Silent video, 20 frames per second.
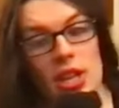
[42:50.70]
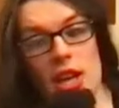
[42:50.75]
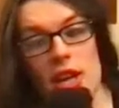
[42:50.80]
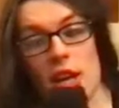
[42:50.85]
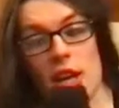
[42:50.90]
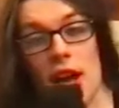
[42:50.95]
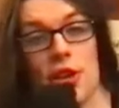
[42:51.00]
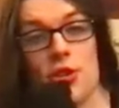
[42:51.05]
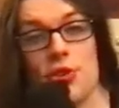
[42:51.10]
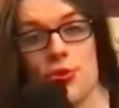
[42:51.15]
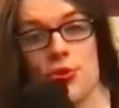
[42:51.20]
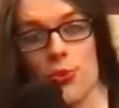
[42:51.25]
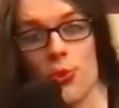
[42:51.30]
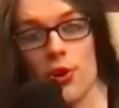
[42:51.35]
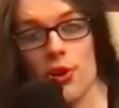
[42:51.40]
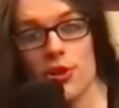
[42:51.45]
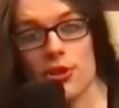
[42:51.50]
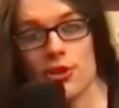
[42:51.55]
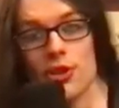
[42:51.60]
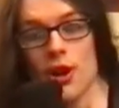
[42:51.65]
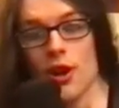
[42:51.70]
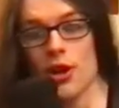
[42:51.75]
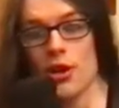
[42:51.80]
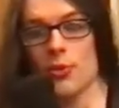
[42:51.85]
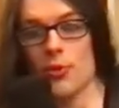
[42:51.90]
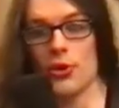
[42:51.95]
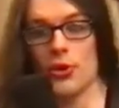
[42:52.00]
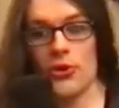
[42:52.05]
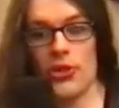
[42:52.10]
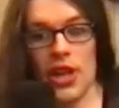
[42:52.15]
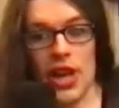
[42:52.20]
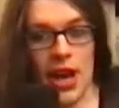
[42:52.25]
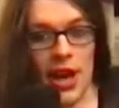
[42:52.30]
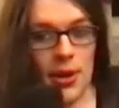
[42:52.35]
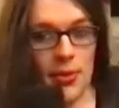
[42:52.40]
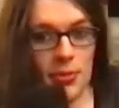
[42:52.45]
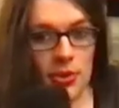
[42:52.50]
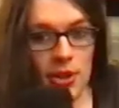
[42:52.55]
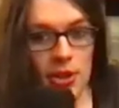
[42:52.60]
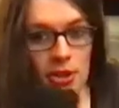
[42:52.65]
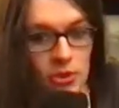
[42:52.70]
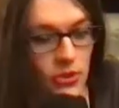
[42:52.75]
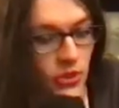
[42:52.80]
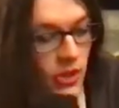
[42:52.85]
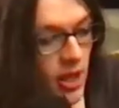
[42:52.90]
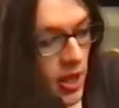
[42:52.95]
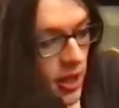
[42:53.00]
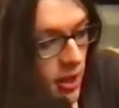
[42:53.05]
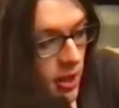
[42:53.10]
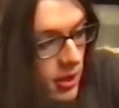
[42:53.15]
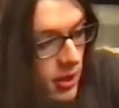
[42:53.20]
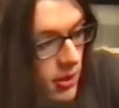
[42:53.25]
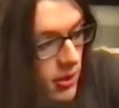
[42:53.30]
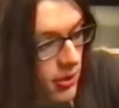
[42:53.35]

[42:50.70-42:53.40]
I just wanted to talk about that because, like,